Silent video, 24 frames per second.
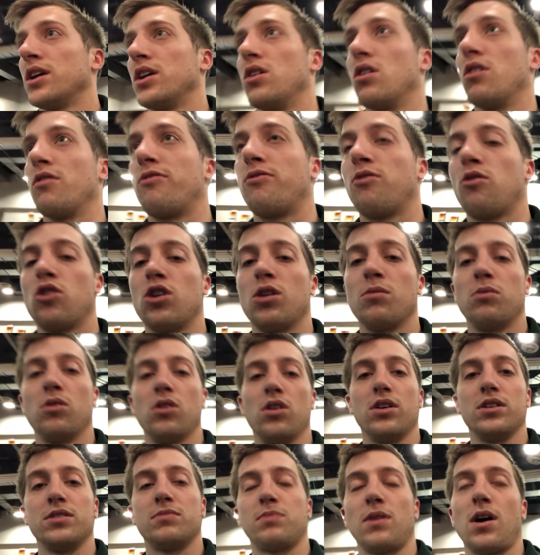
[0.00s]

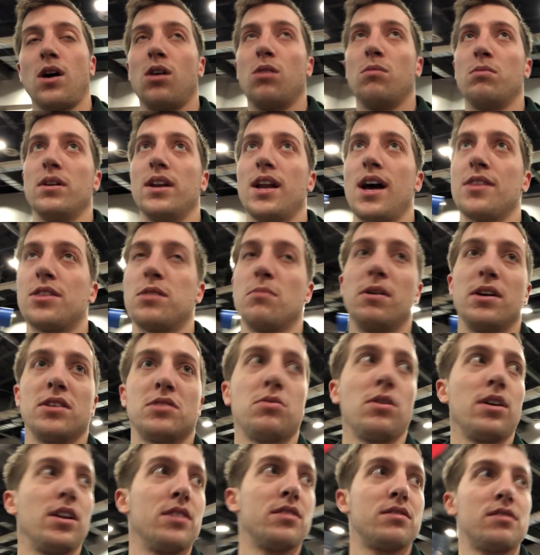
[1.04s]
Affordable is probably not the
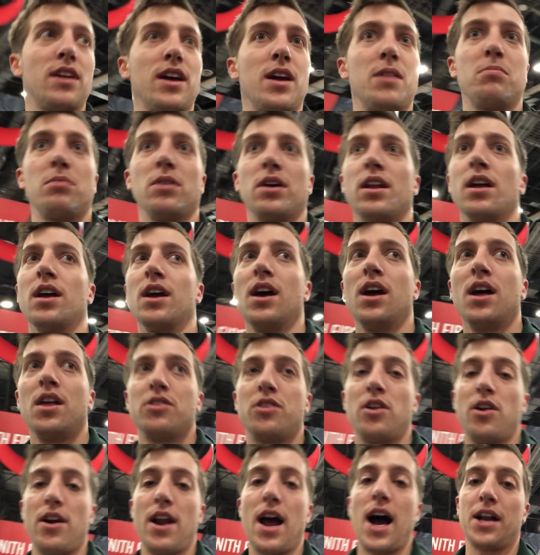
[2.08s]
best way to say it, but
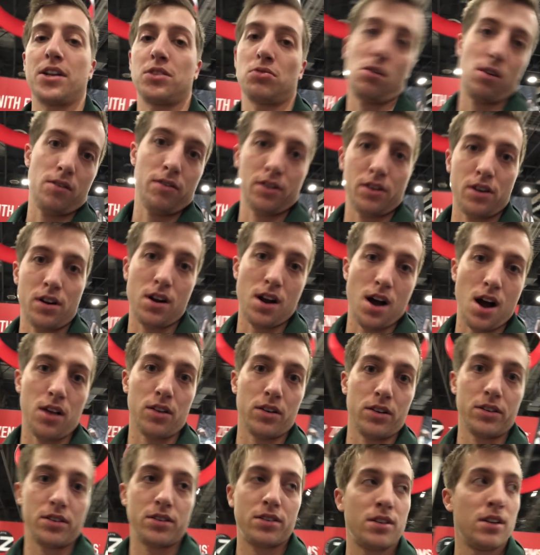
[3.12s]
they're not
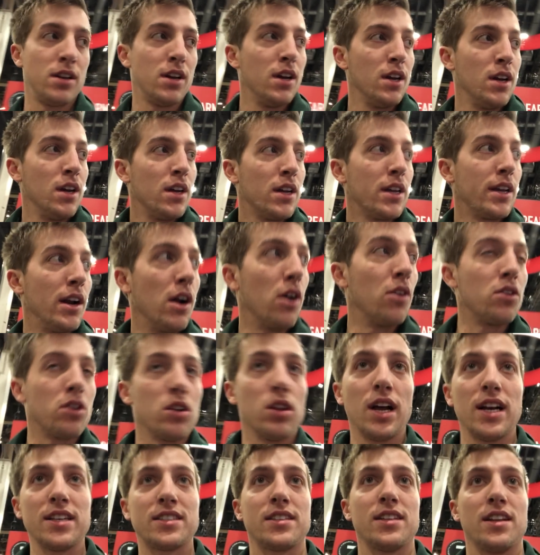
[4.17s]
$1,200. You know,
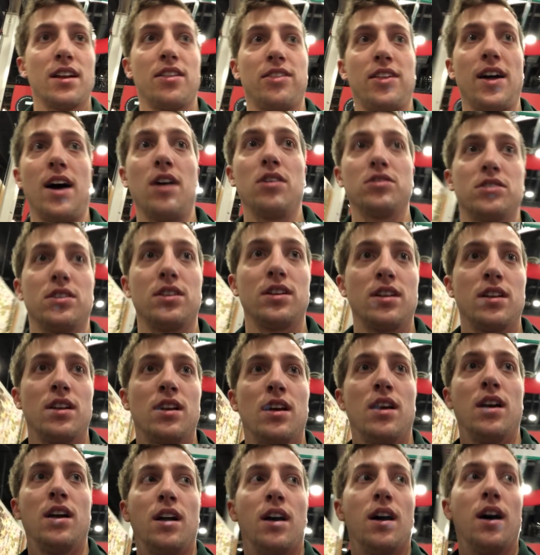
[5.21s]
they're less than
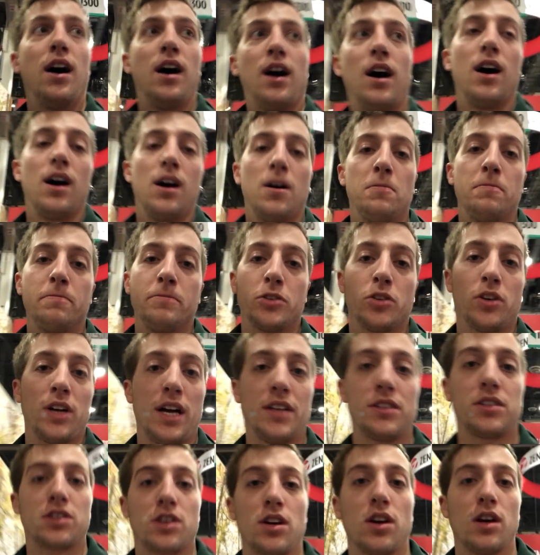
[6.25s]
$1,000. So
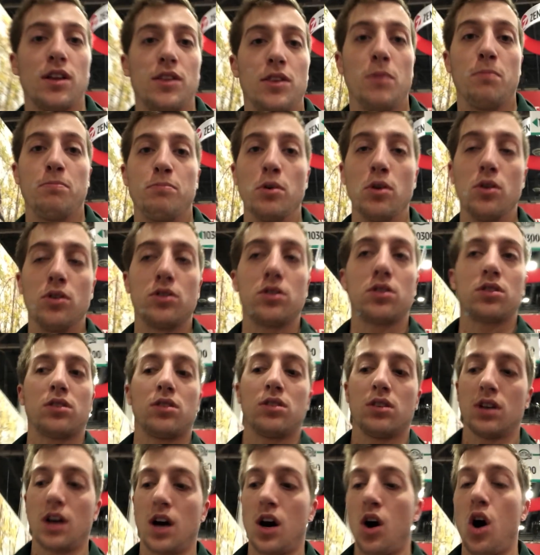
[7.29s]
that's good. The
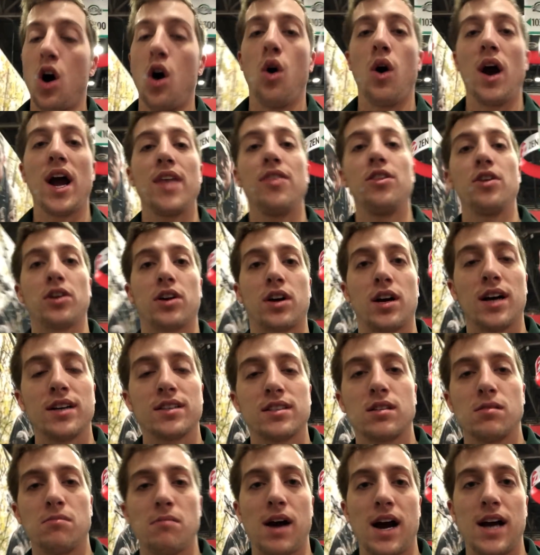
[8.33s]
boots, and they're
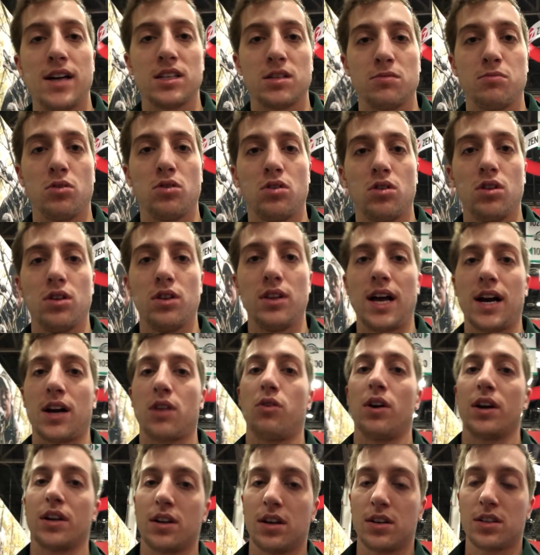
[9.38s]
customizable,
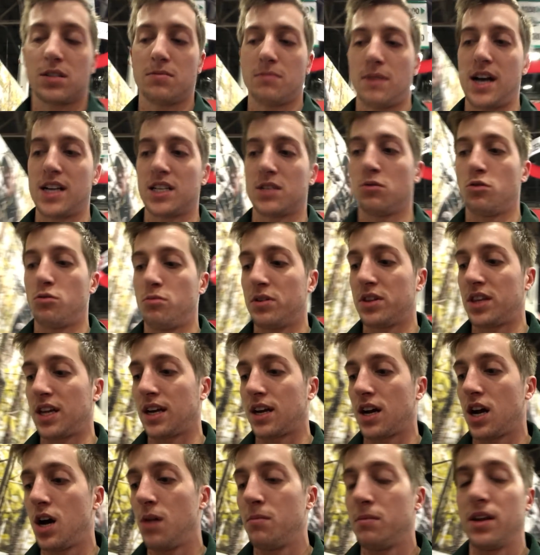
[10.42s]
not quite customizable, but
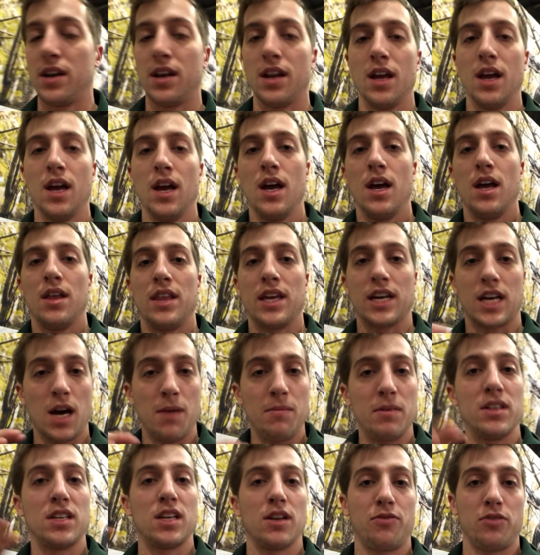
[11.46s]
they
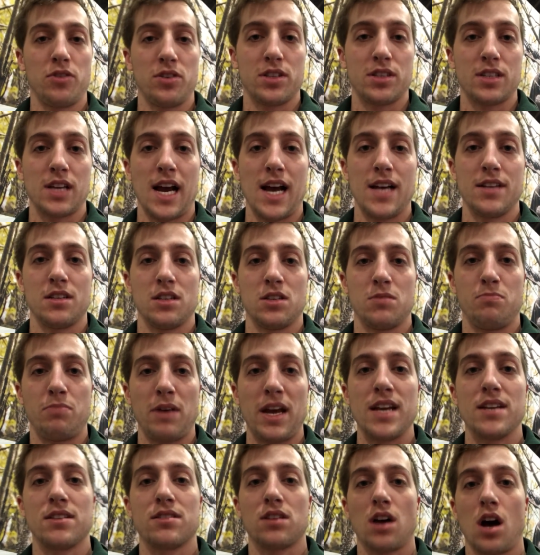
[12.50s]
come in different sizes
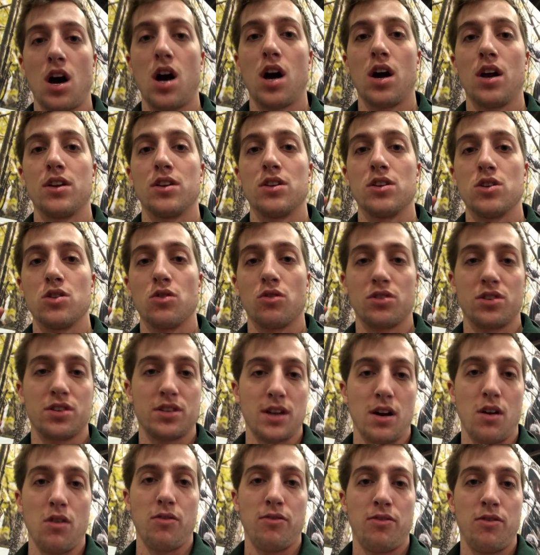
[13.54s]
based on
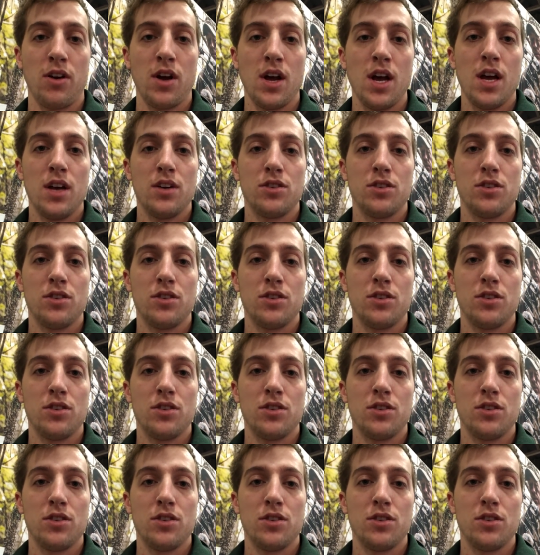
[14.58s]
yourself.